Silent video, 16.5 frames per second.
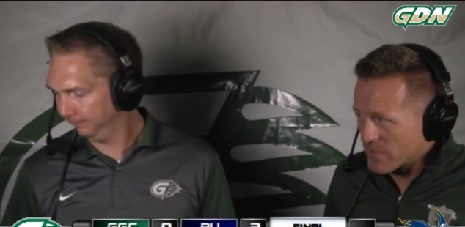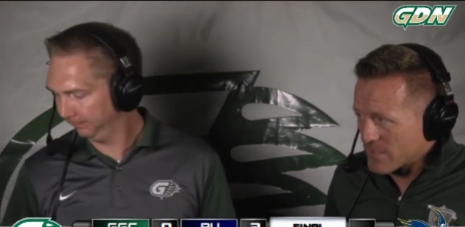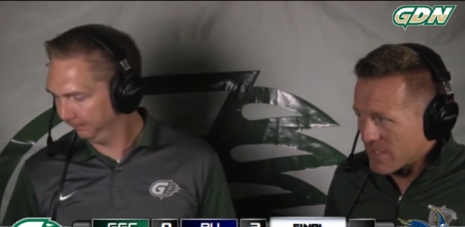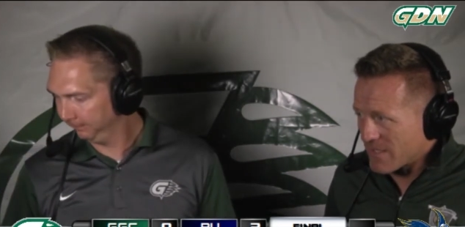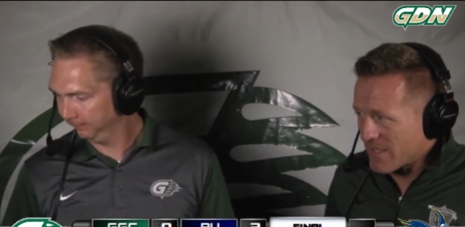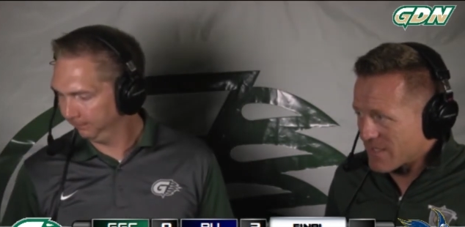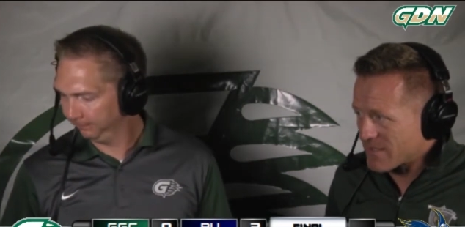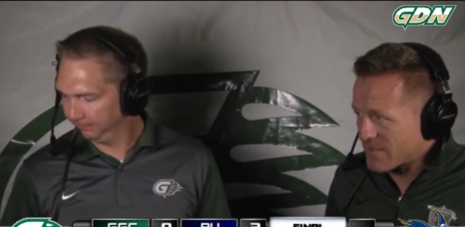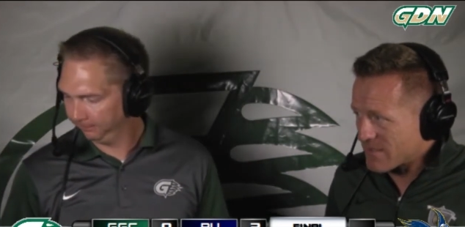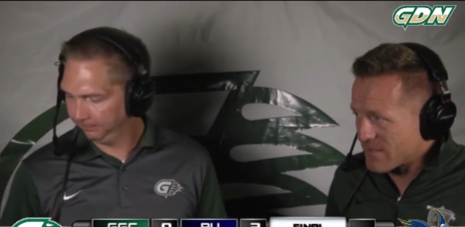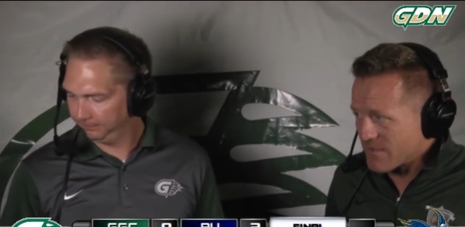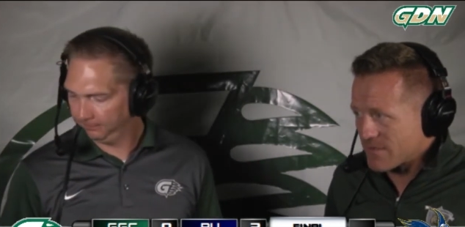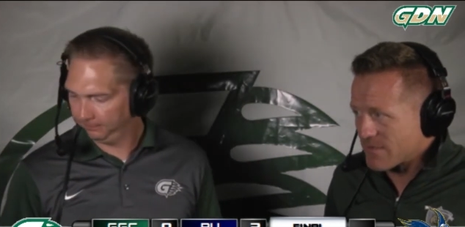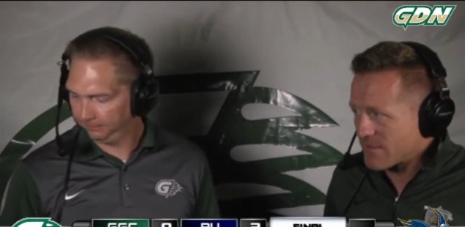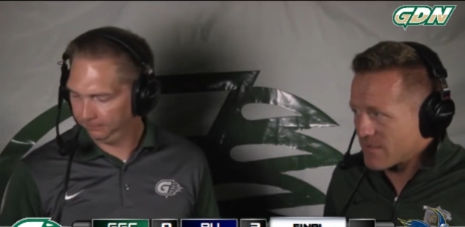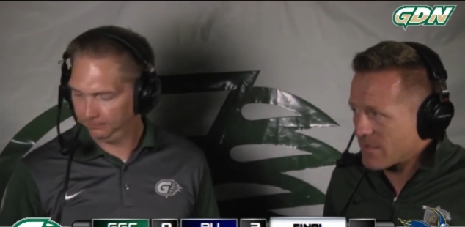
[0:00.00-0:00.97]
Speaker 1: That
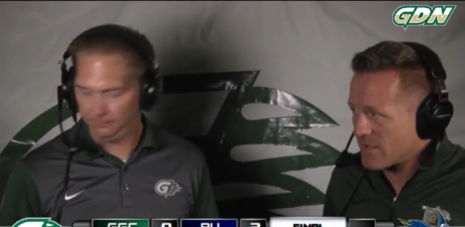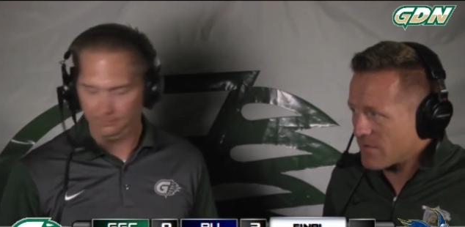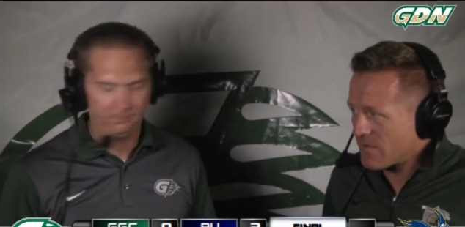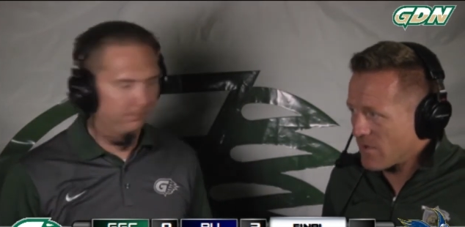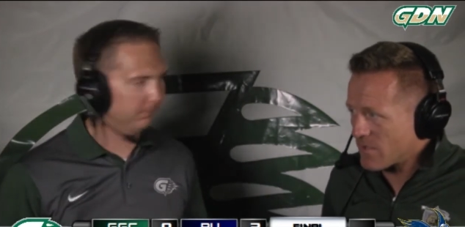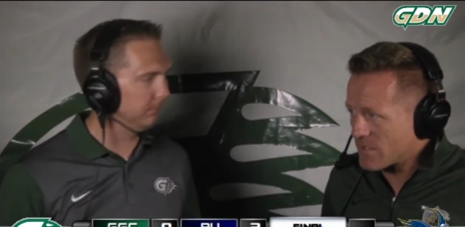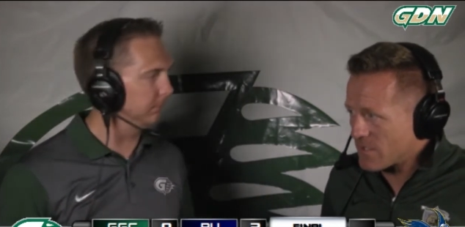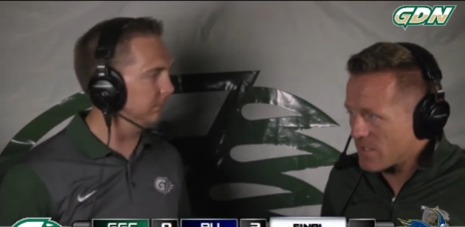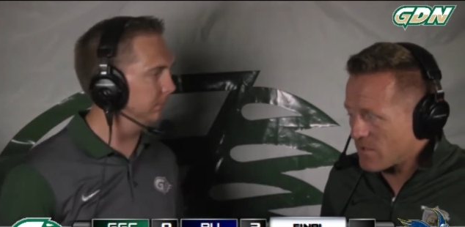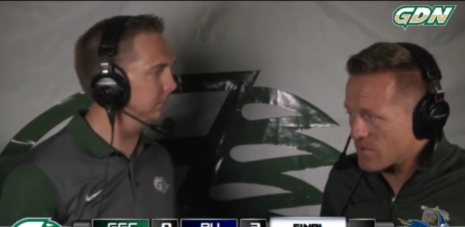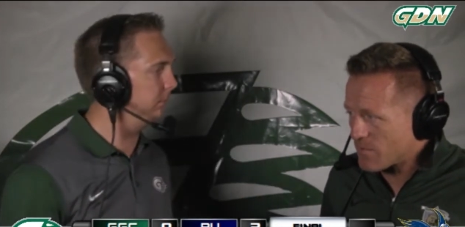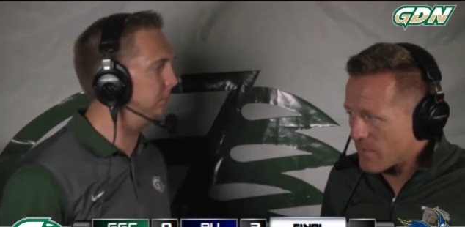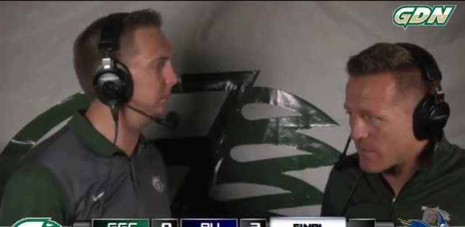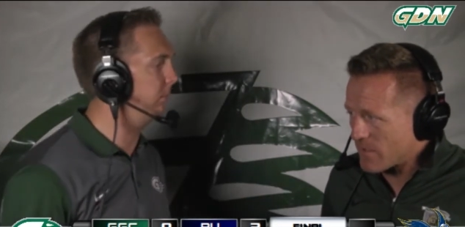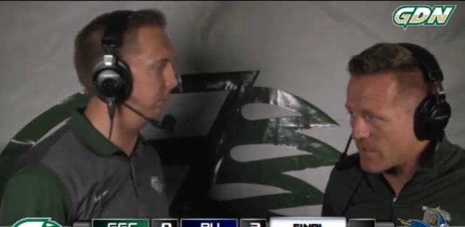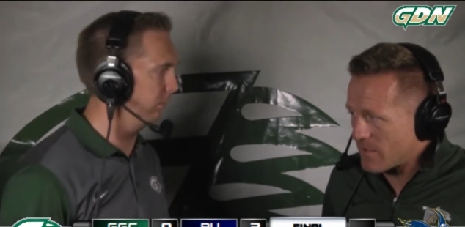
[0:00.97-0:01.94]
that's you know no excuse,
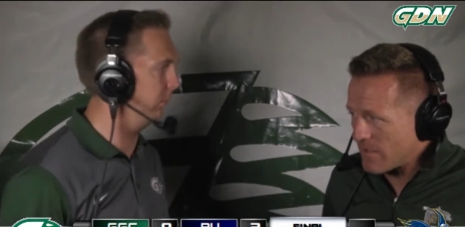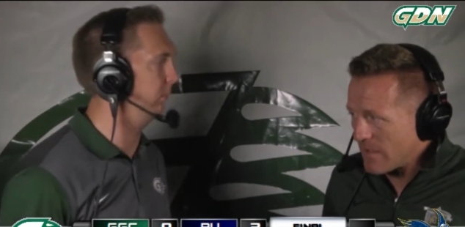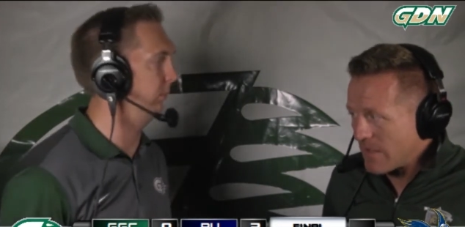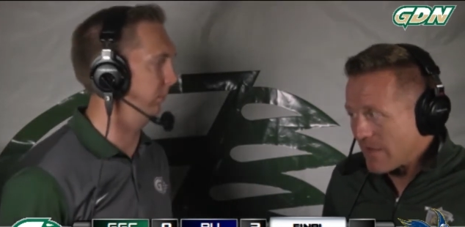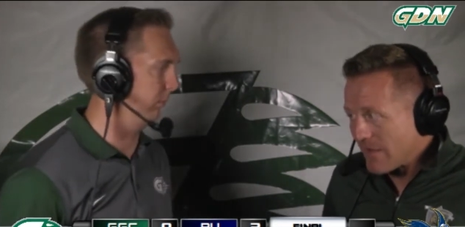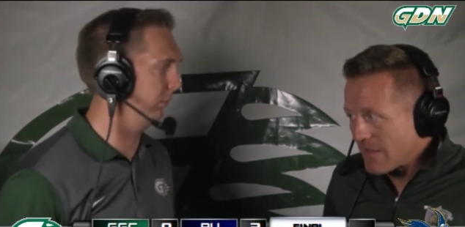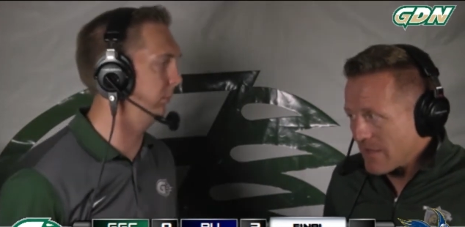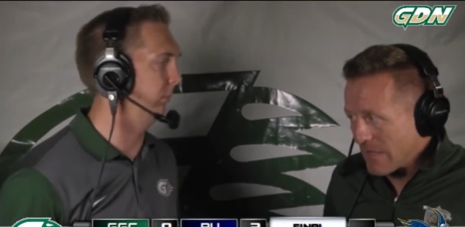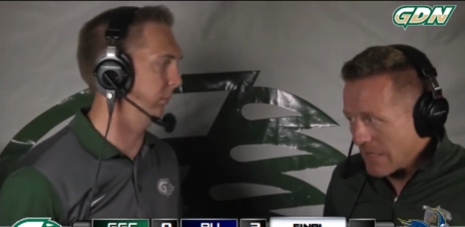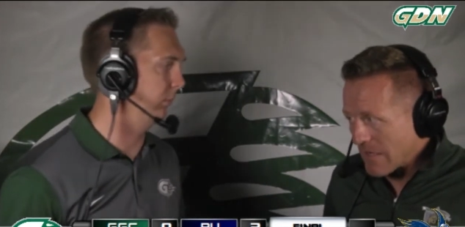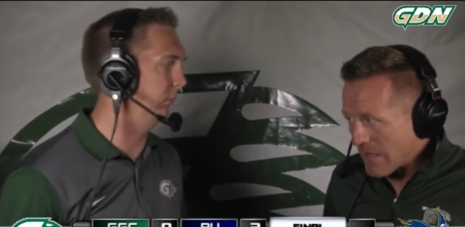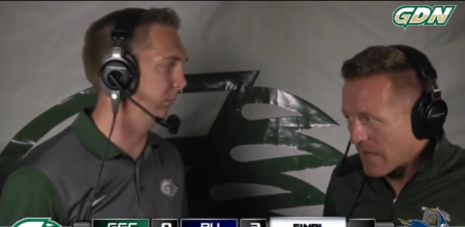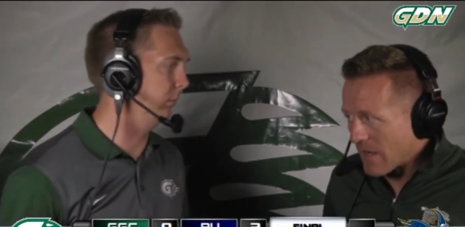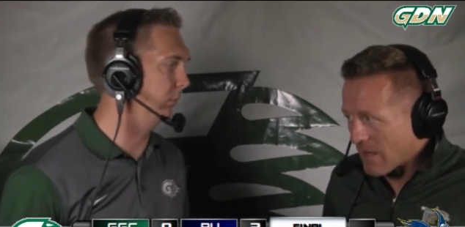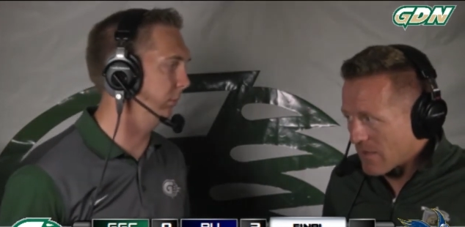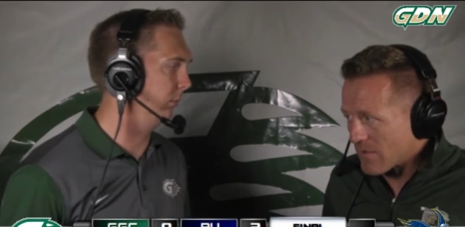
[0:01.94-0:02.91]
but
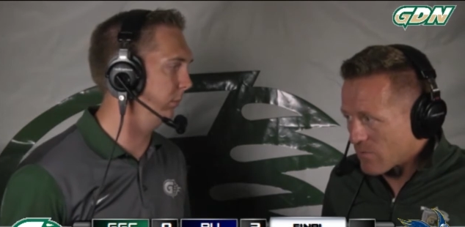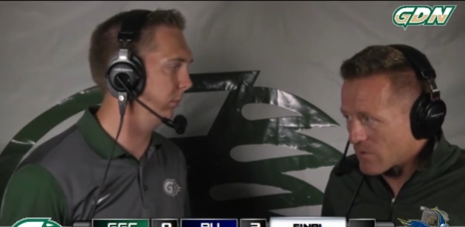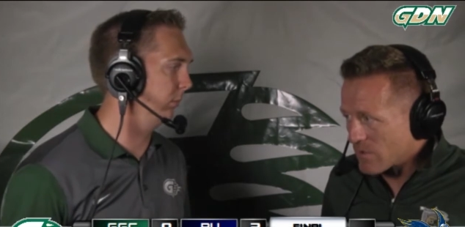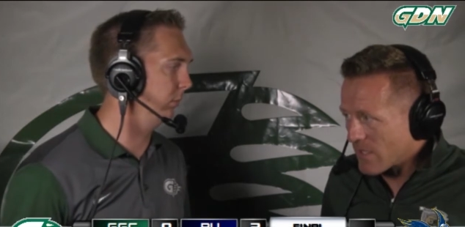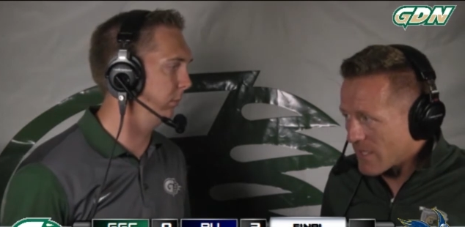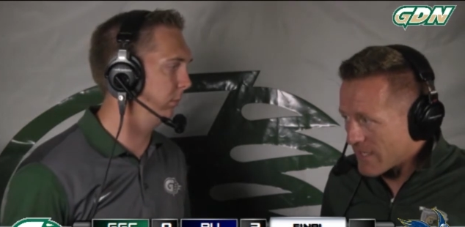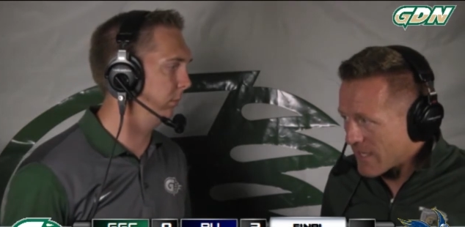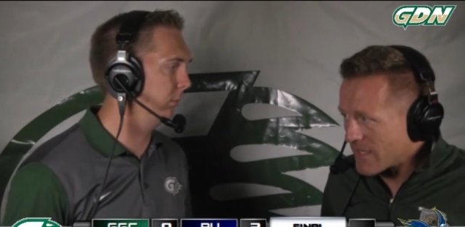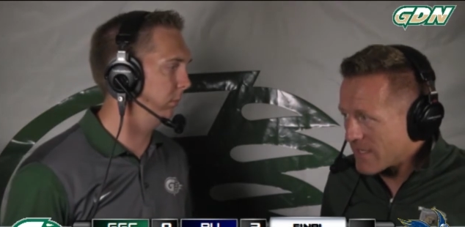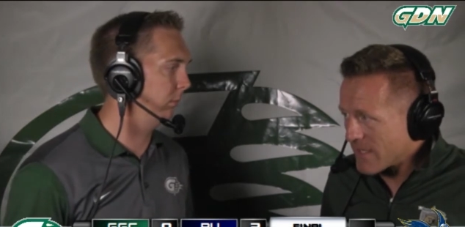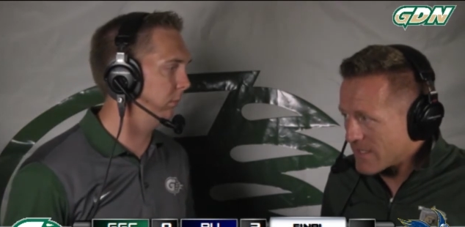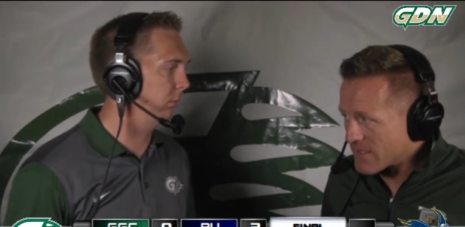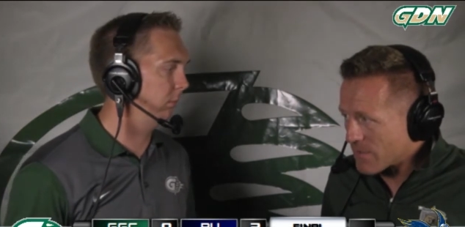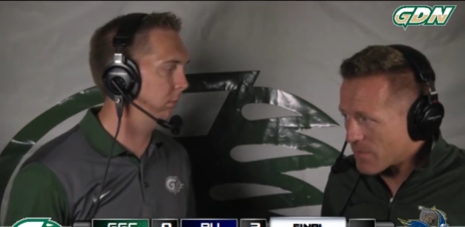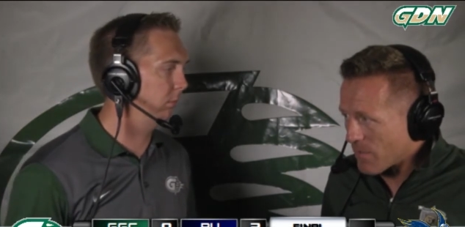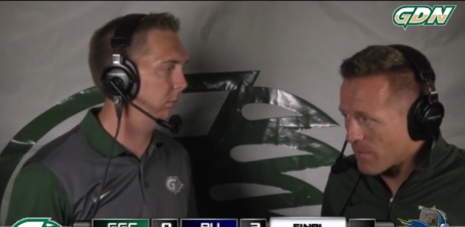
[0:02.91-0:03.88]
I would like eight
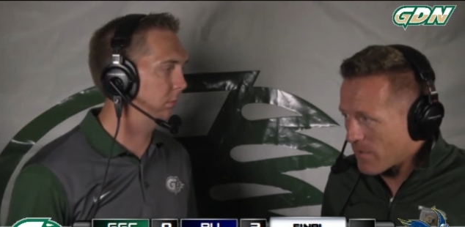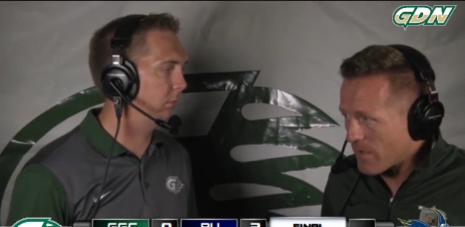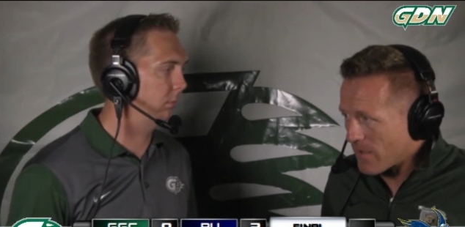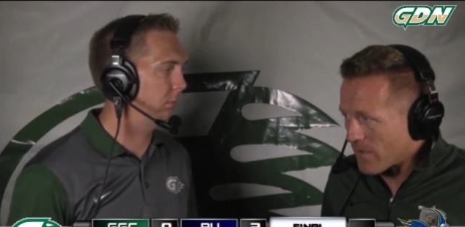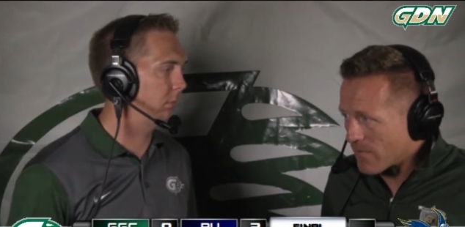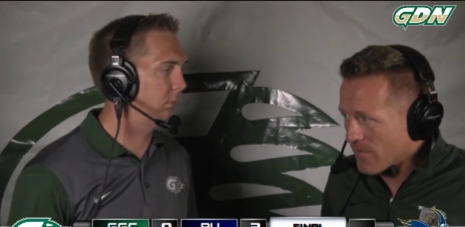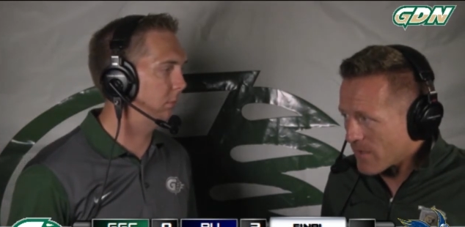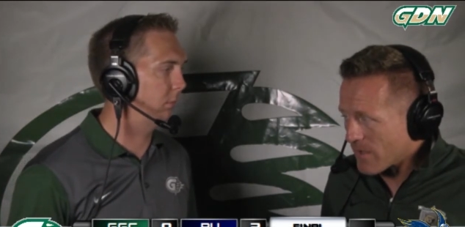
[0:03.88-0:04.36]
days to prepare.